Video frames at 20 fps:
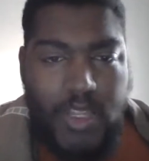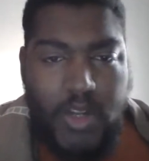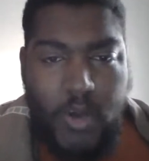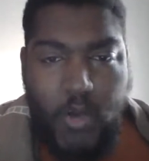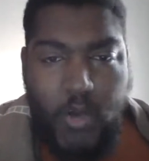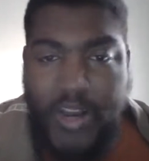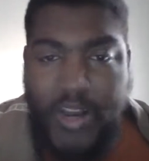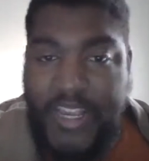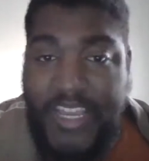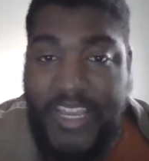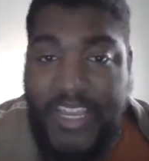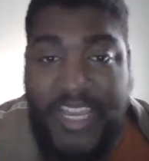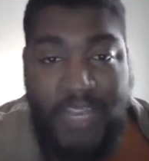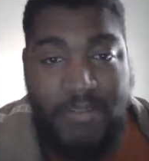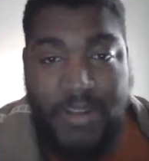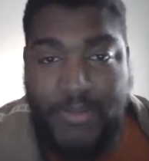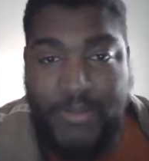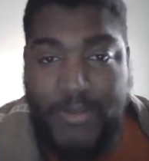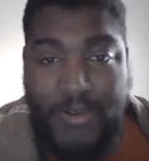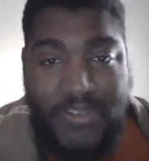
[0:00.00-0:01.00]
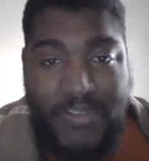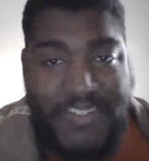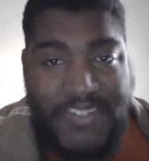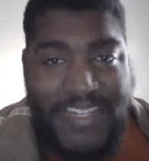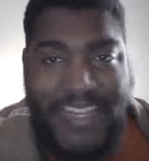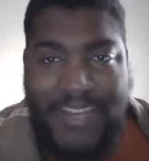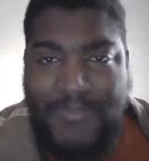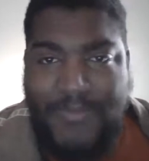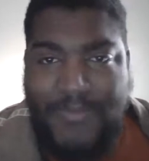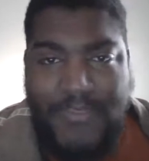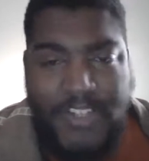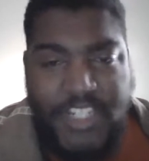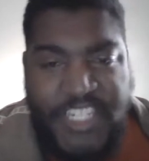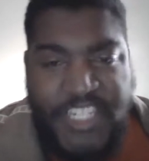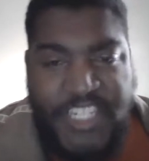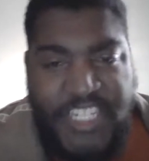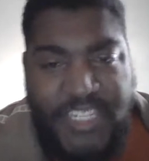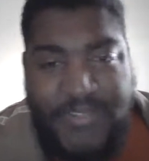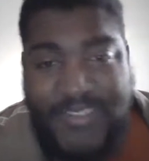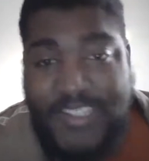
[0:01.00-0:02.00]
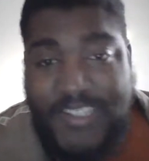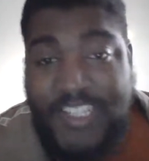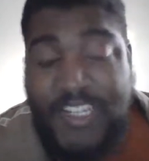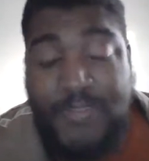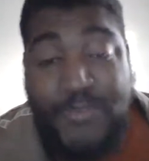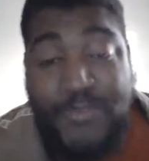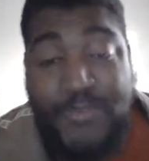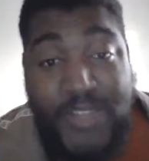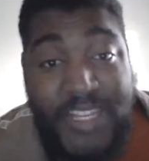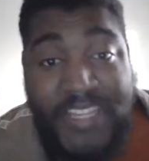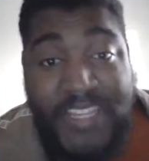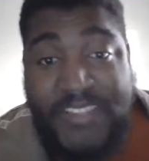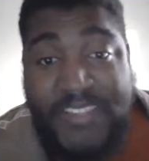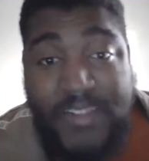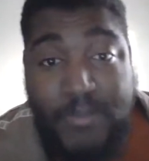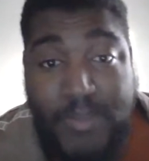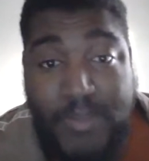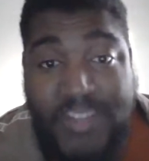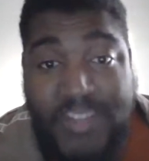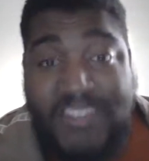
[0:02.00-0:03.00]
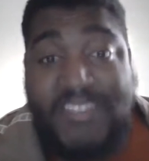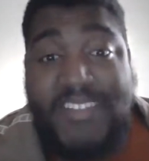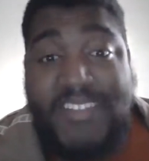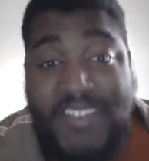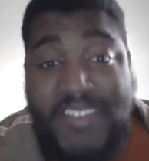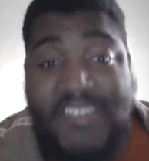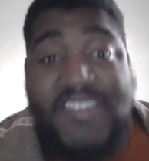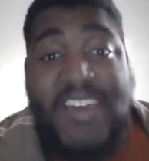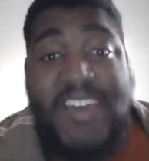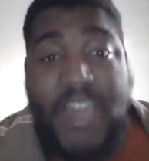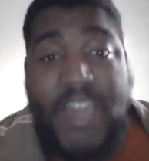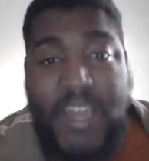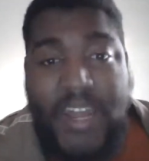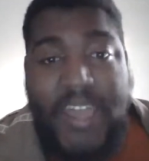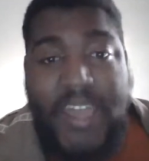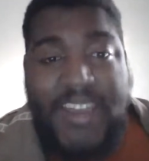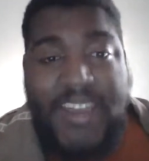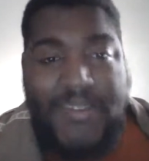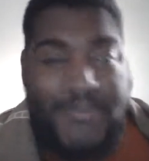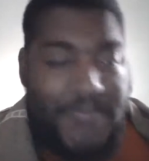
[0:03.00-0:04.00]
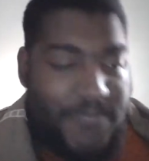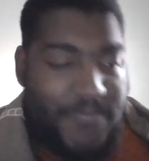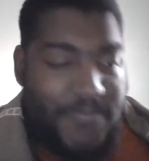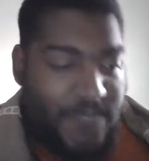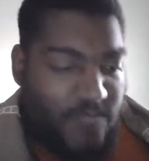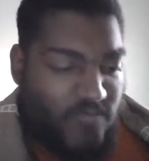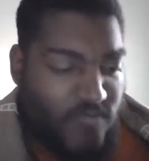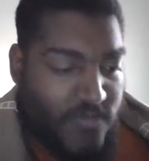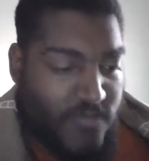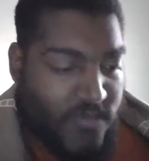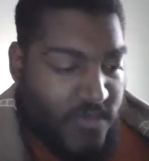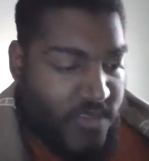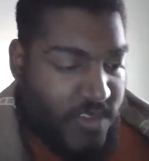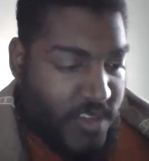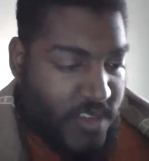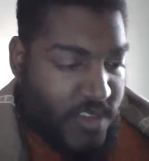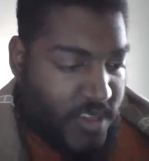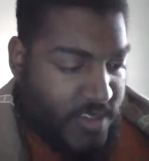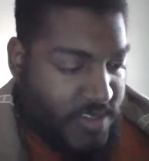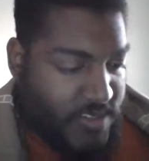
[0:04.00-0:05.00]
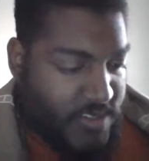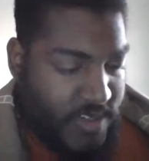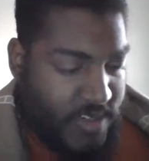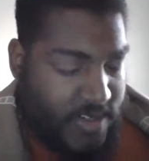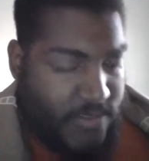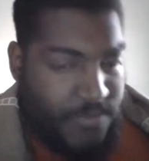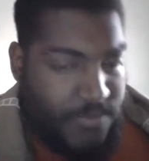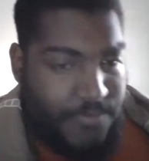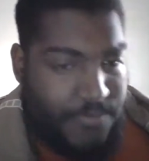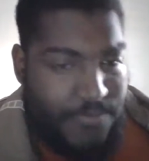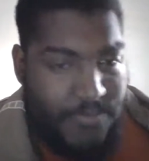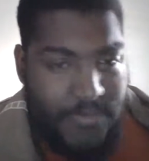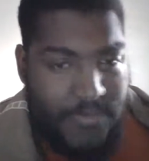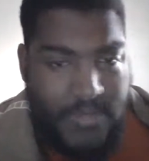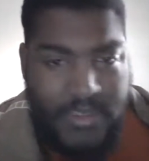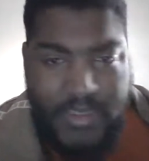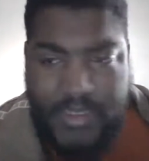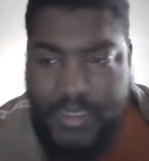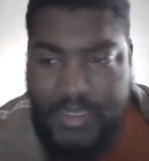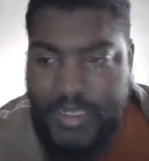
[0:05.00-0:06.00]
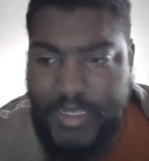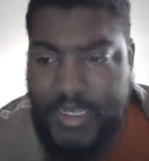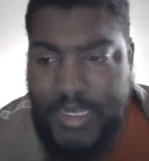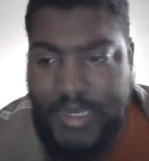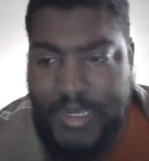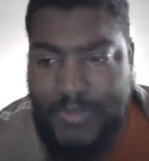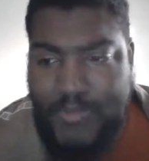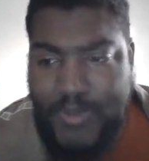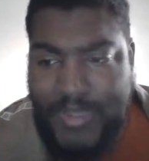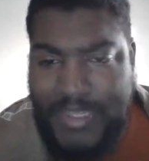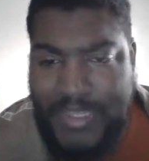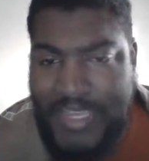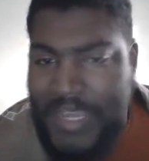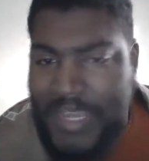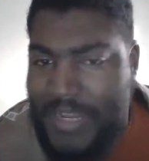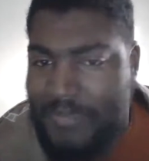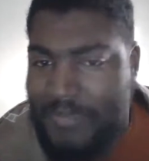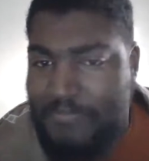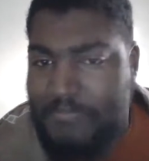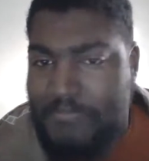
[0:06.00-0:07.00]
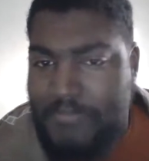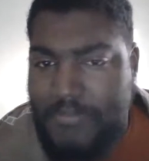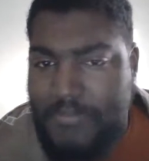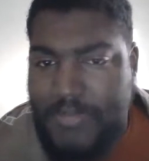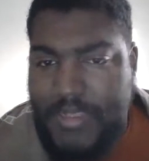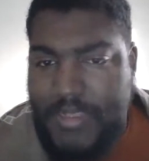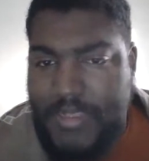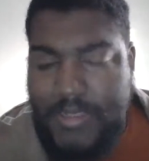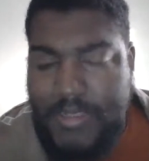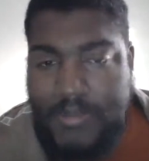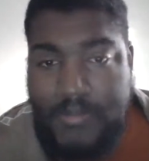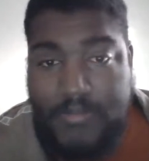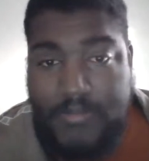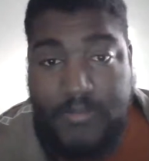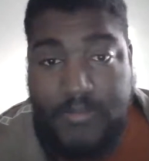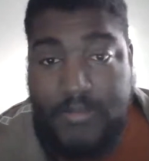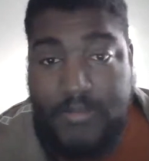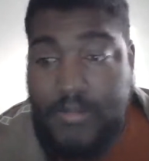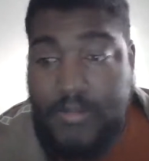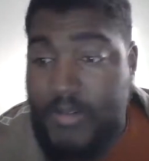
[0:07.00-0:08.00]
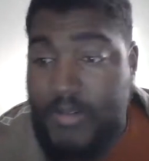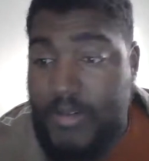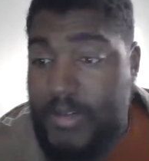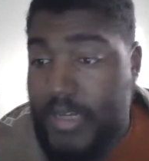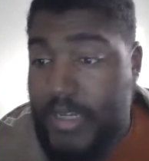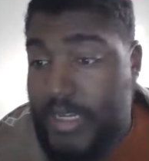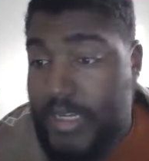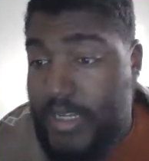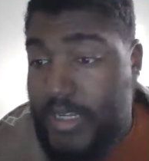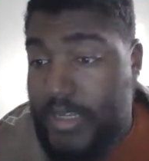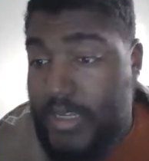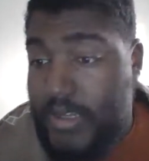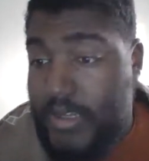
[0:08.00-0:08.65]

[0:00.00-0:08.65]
great game in the first half. Chiefs then flexed their muscle in the second half. So, uh, with that, I'm gonna